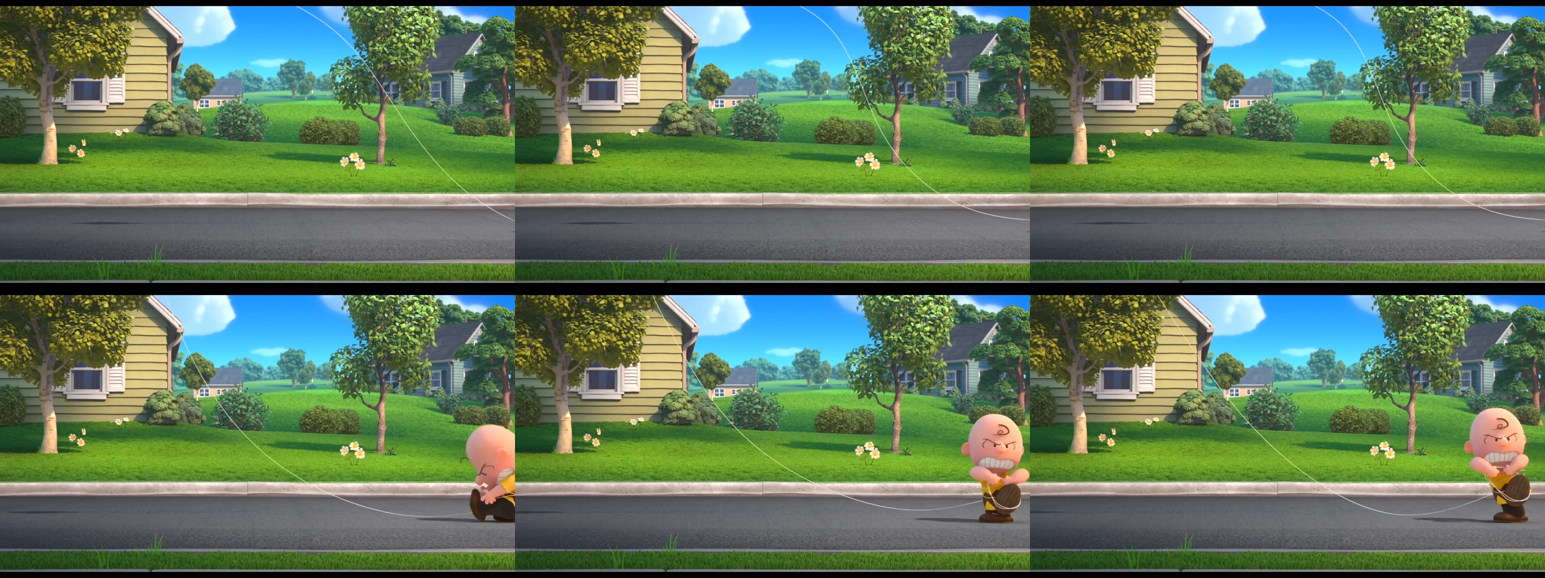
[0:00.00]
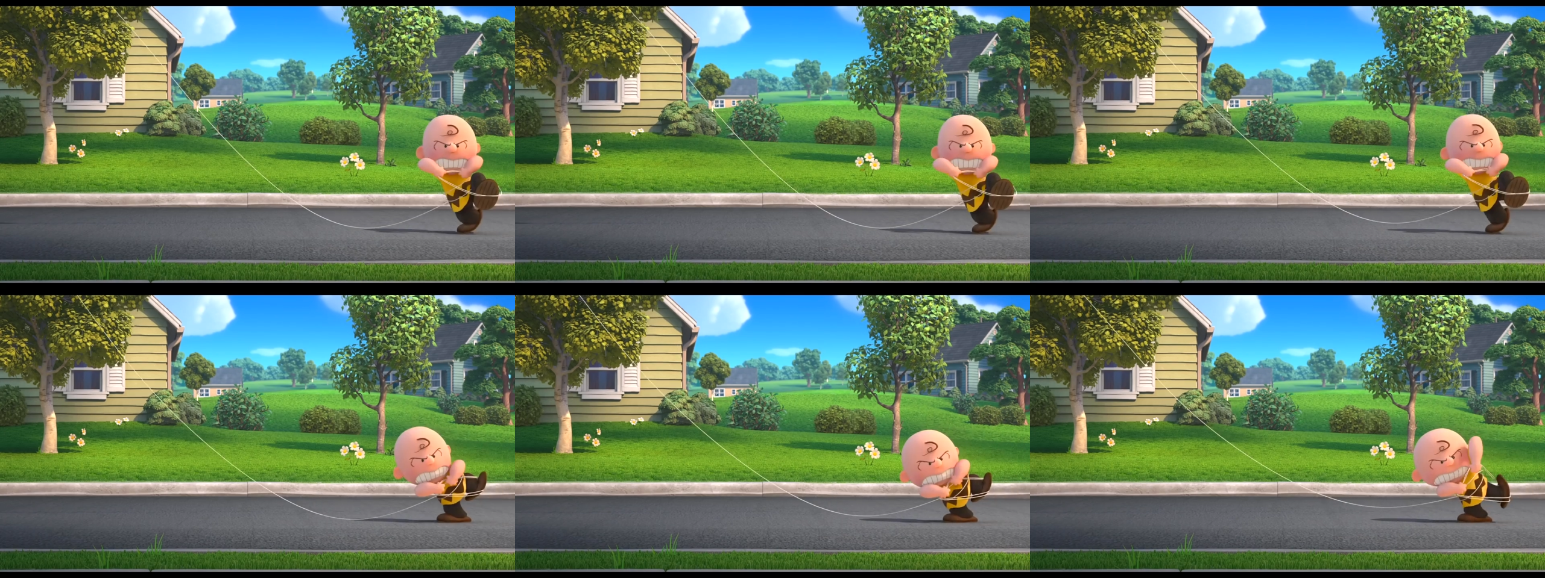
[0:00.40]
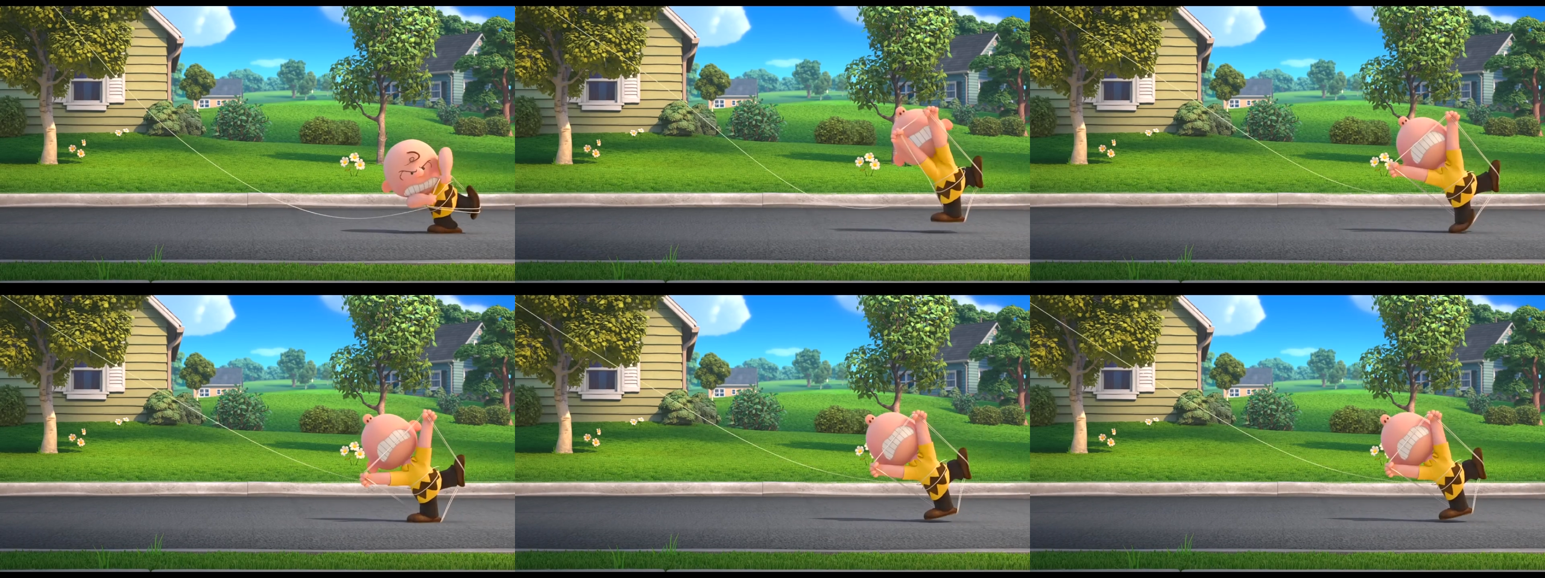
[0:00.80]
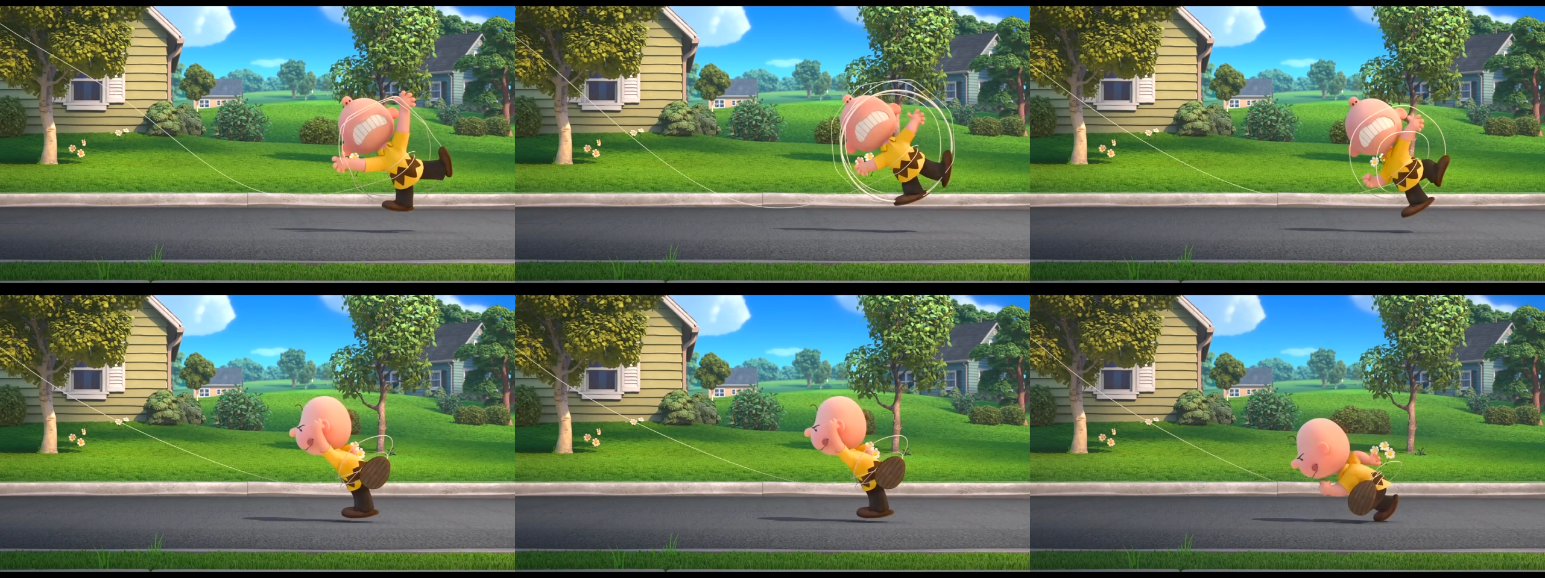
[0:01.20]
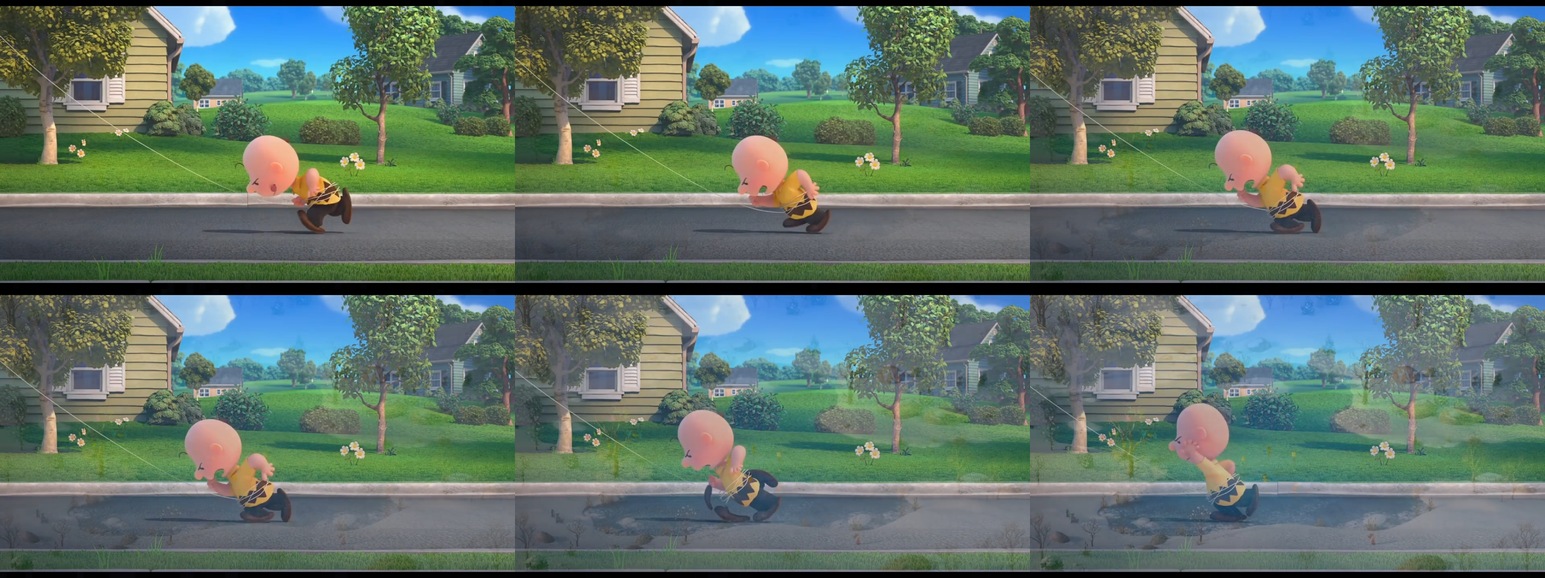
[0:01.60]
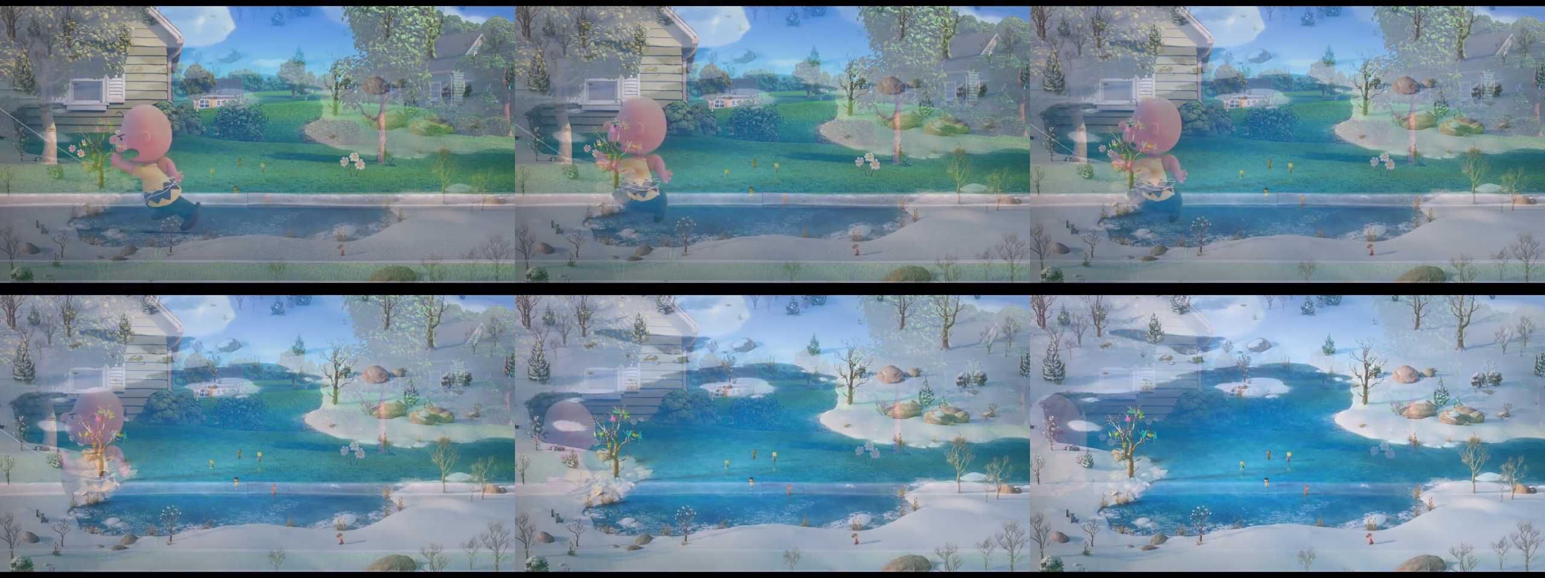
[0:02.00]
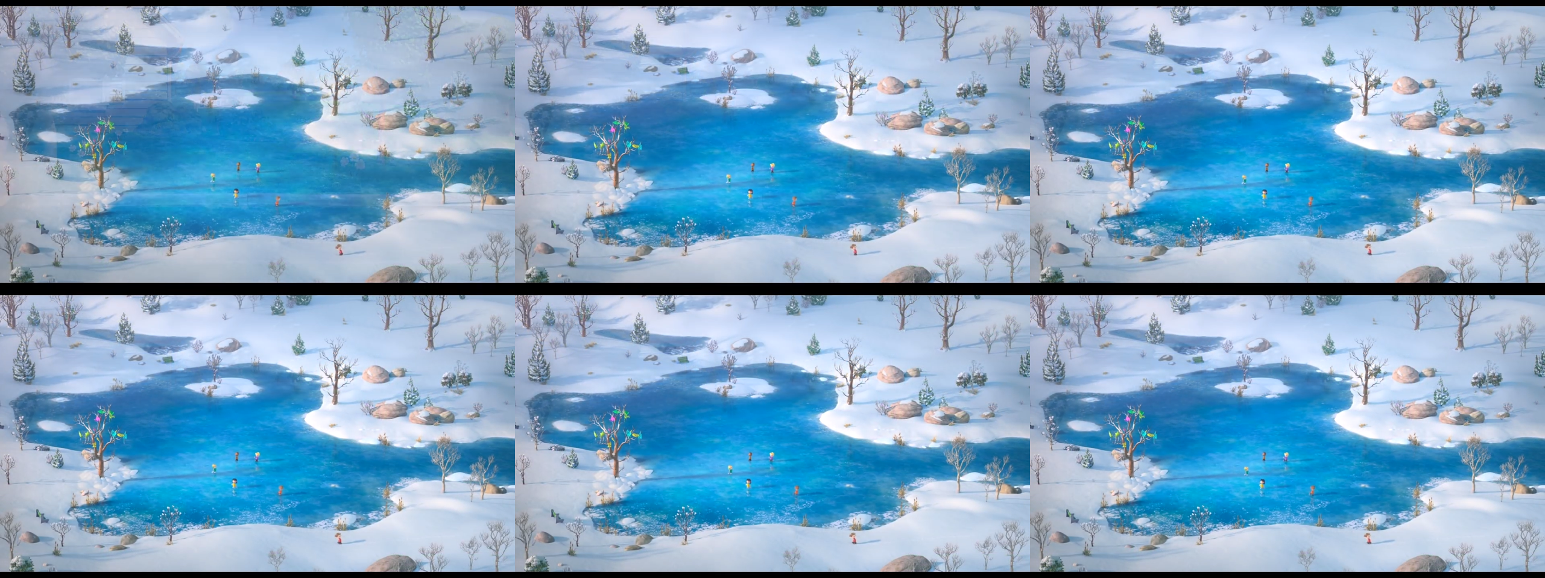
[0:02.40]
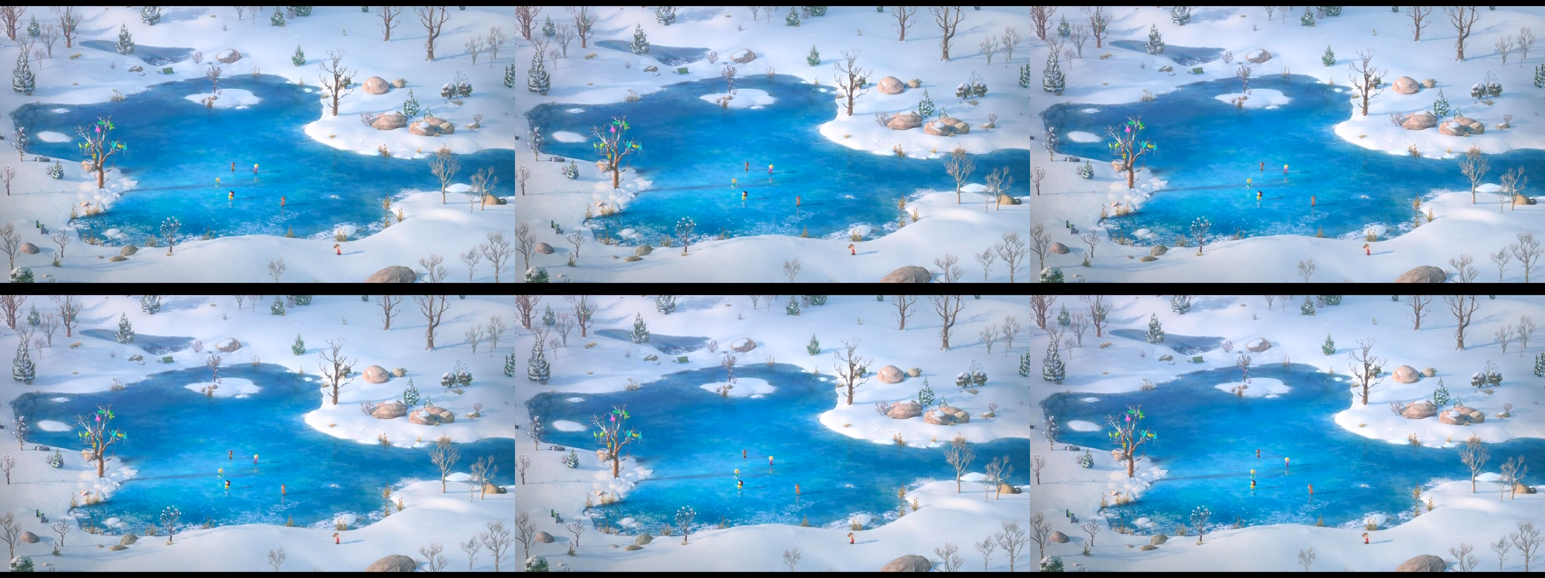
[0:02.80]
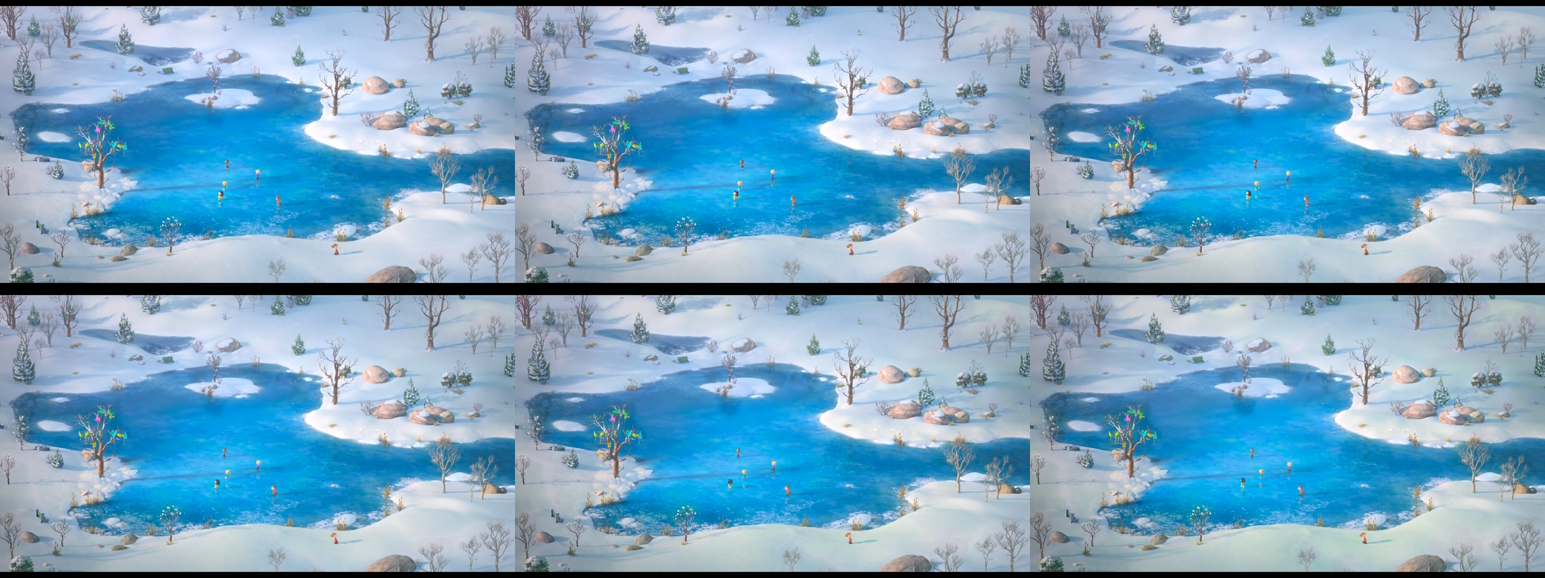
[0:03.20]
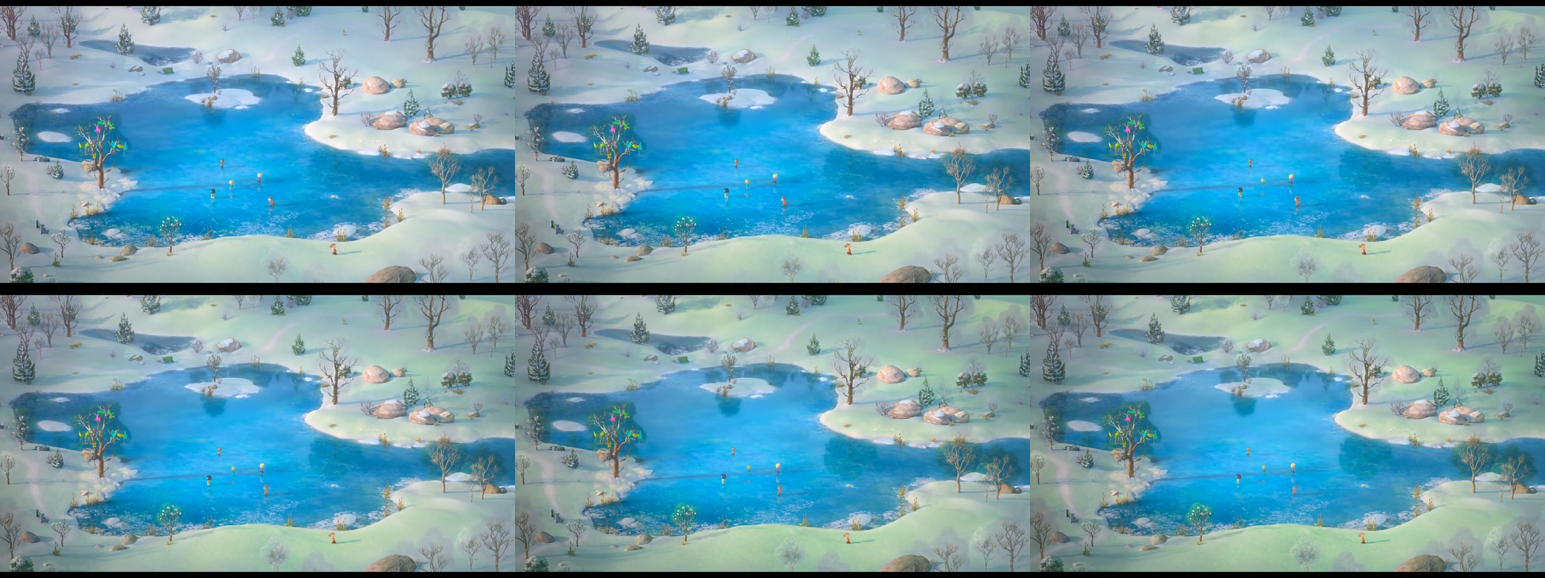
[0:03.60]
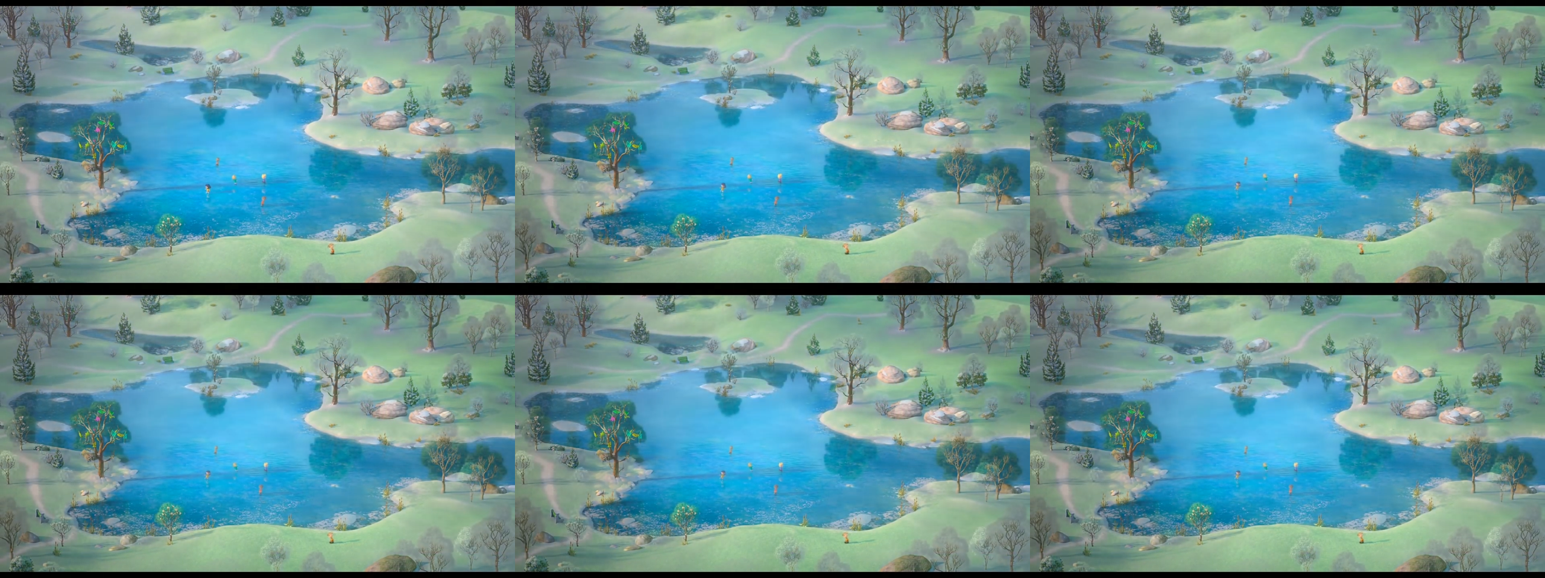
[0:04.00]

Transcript: (no speaker visible)